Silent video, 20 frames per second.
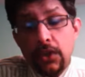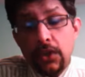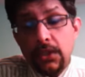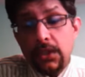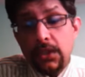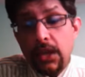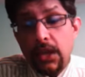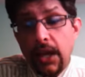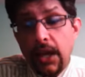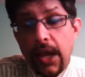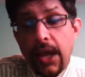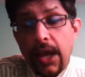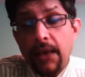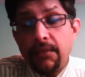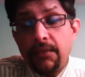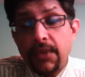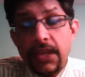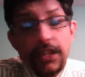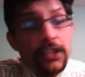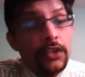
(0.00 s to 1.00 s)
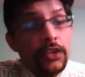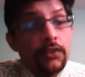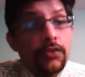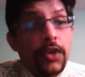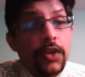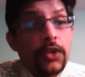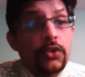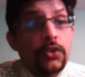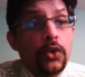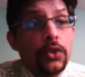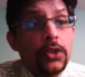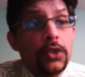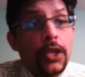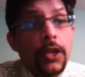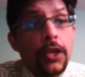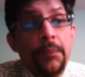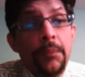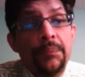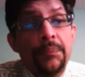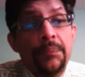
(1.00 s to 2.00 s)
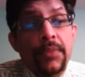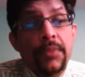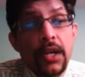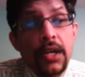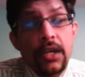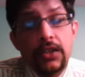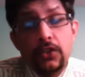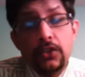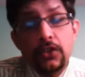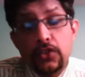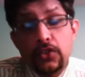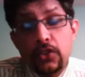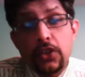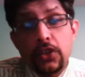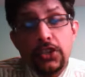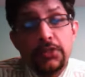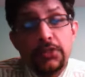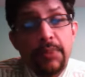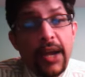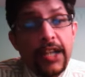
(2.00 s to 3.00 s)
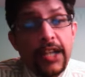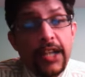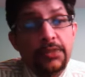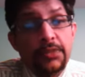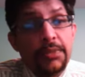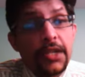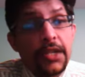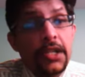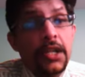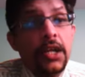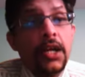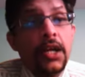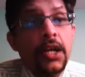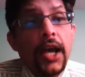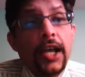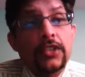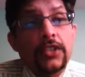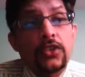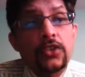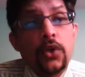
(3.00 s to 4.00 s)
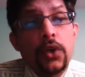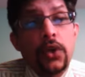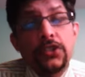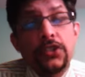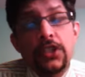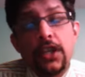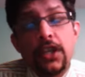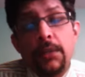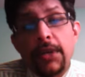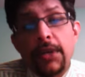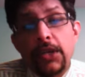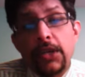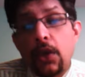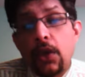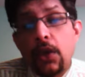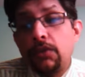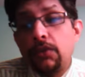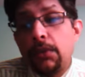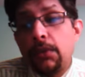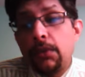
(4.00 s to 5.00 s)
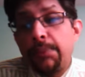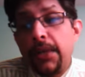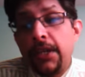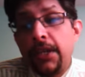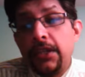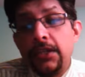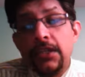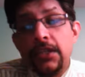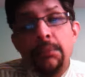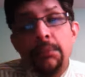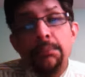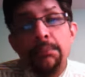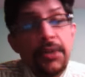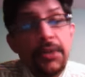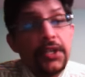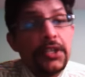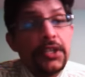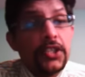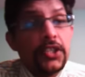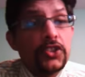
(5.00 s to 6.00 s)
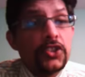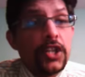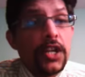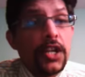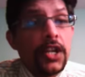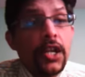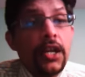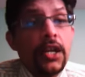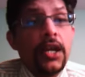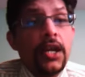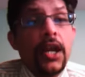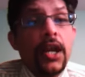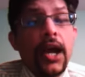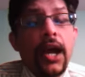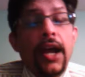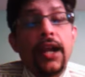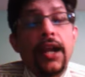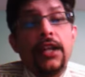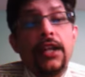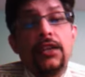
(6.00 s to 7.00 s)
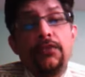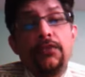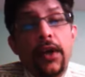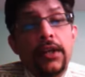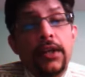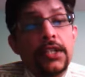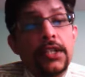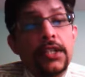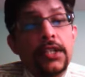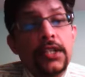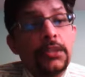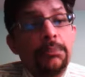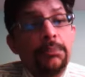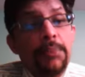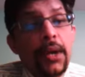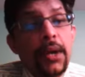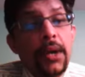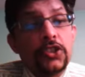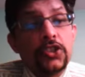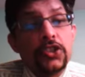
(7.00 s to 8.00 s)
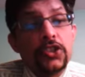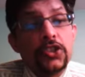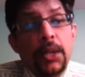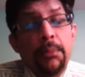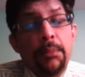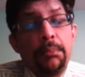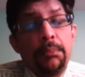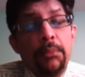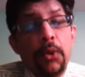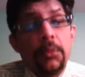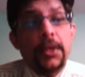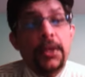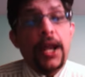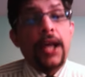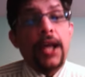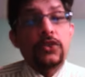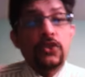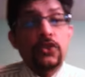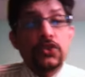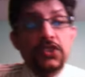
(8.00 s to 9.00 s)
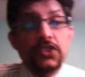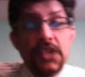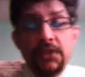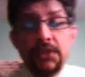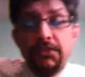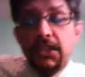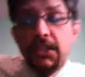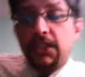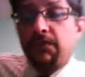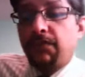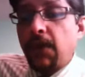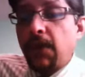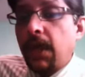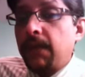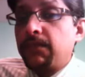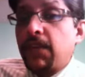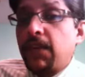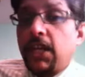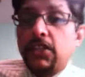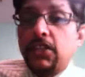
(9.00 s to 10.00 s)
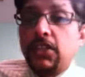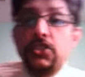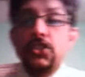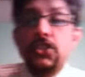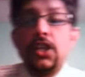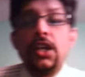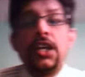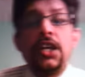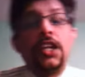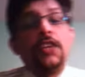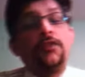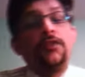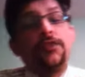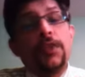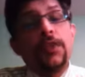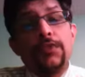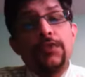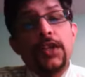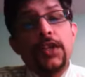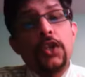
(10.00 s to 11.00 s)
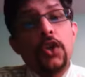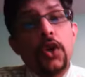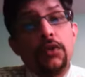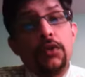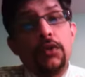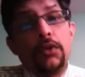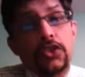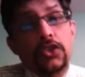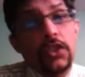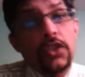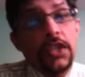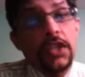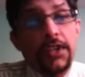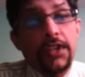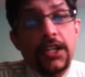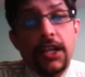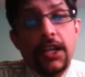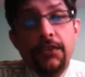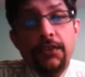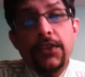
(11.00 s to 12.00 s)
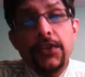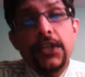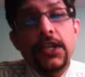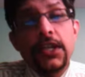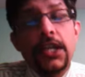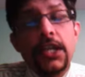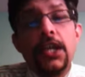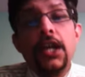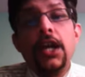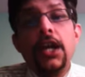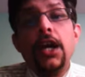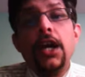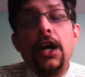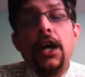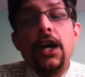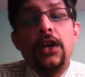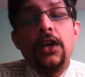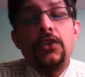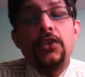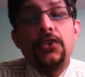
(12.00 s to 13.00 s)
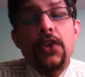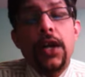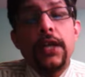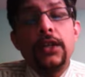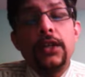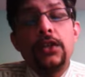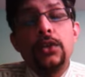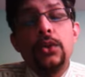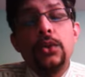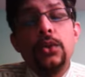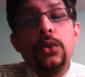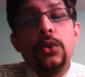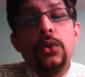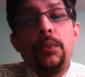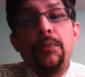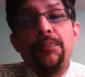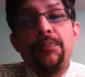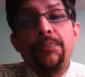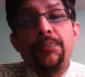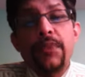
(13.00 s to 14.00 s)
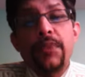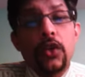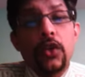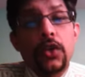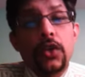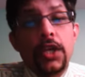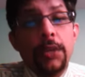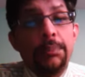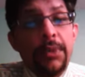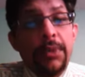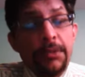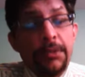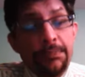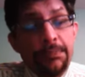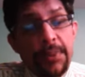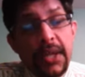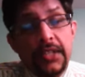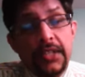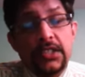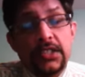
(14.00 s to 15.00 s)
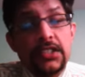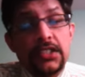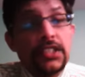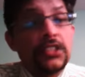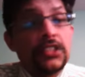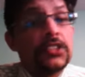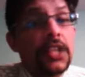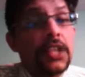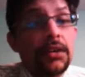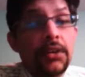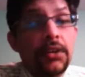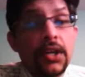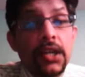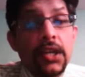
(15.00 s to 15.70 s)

have any effect on the Scottish batsmen, as Coetzer and McLeod were playing them pretty easily. And finally, the partnership boomeranged to 75 runs in 15 overs. So they were definitely trying to, you know, keep in pace. In the sense, the